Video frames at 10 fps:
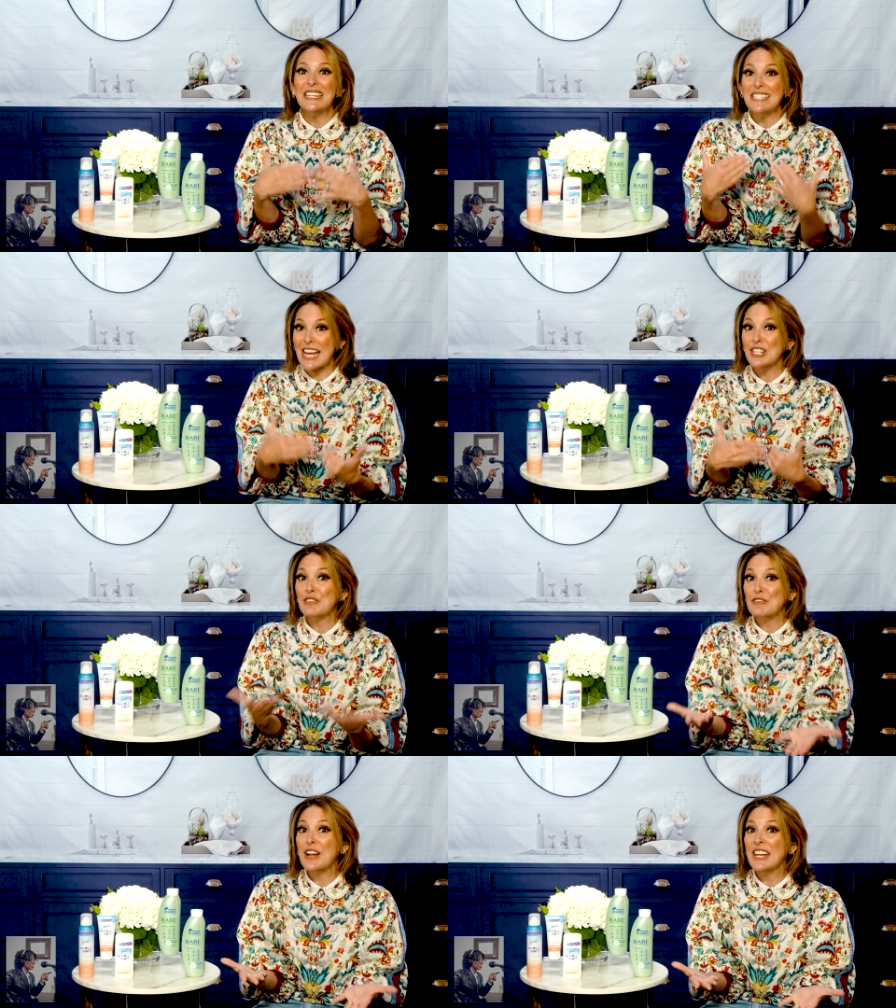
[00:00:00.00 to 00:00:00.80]
dandruff
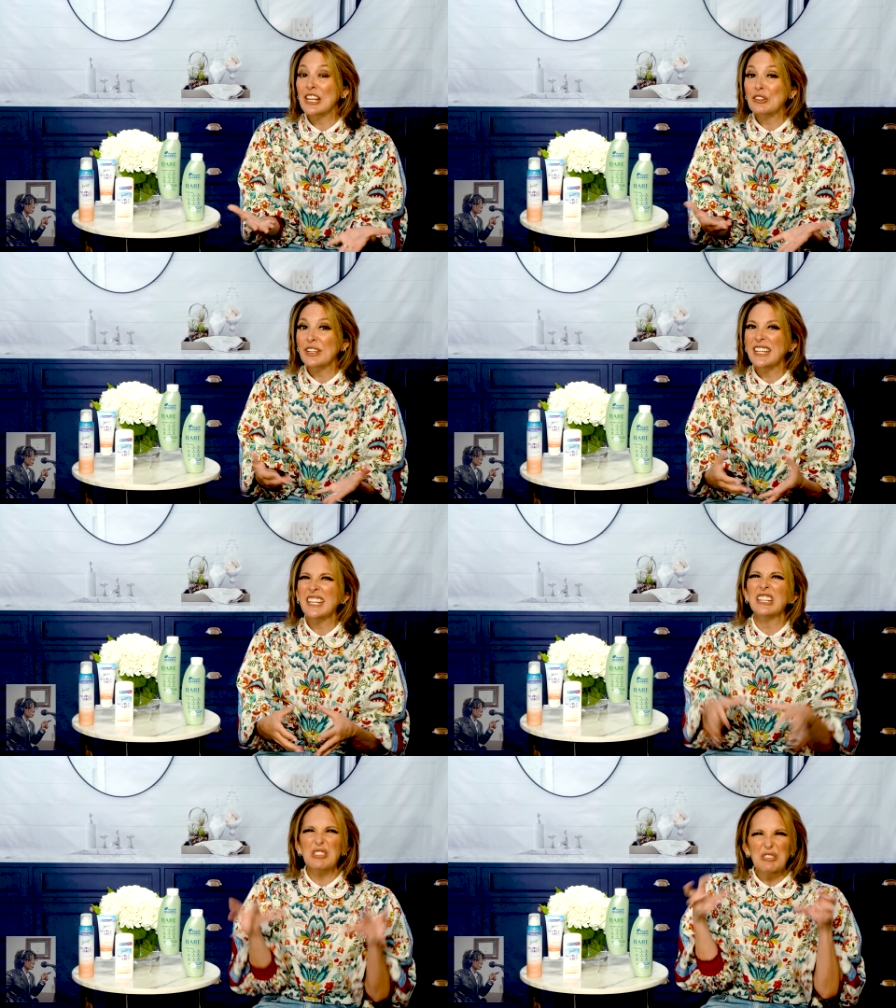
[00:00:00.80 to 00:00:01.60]
fighting
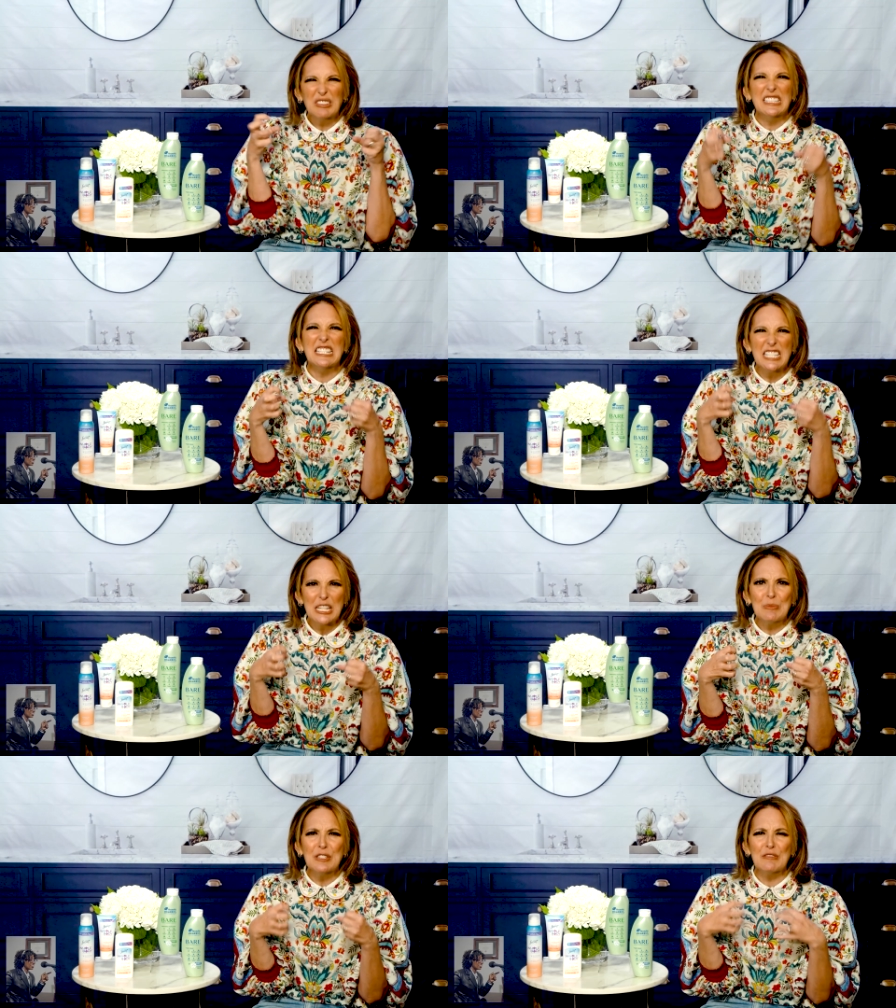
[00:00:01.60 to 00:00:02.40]
ingredient, it goes really
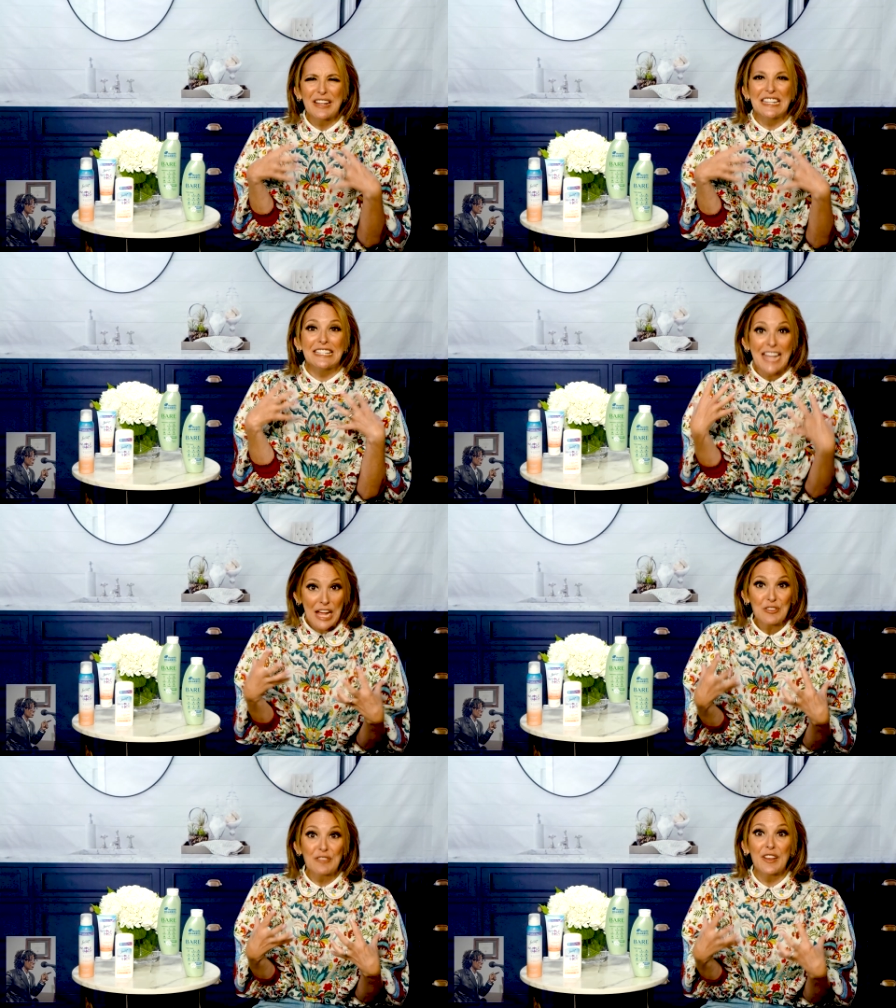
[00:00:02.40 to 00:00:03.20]
deep to fight
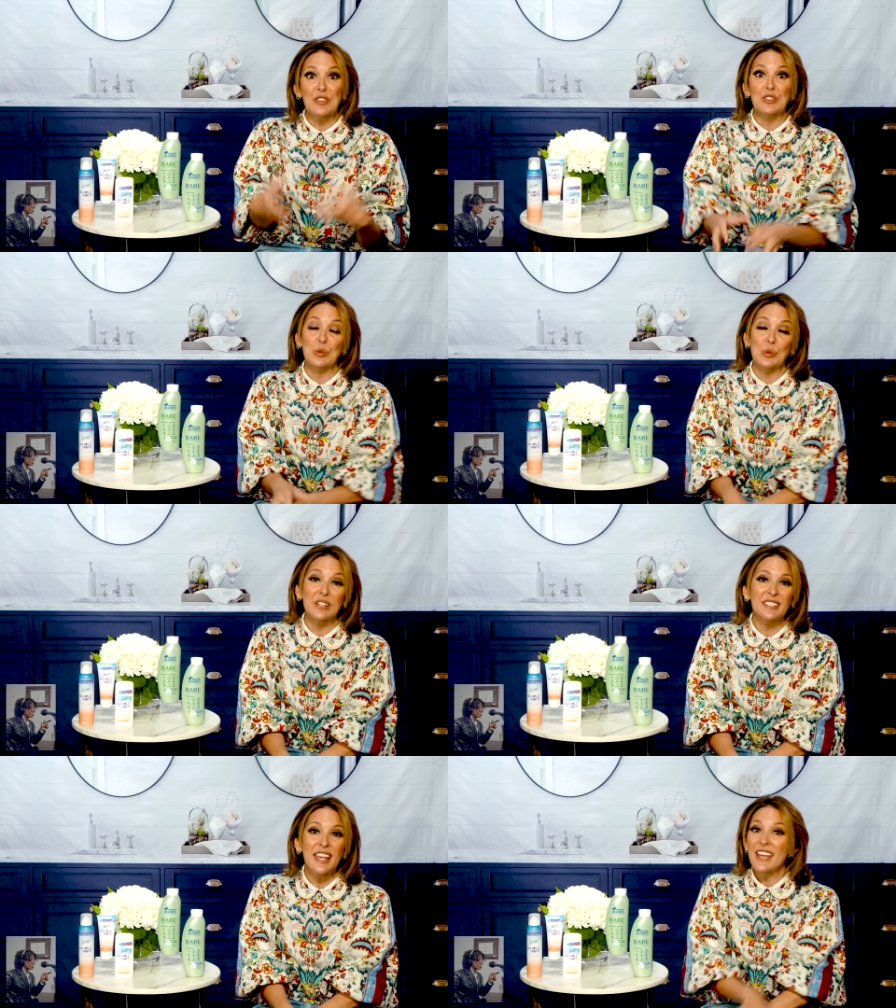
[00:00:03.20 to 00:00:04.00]
dandruff at the source.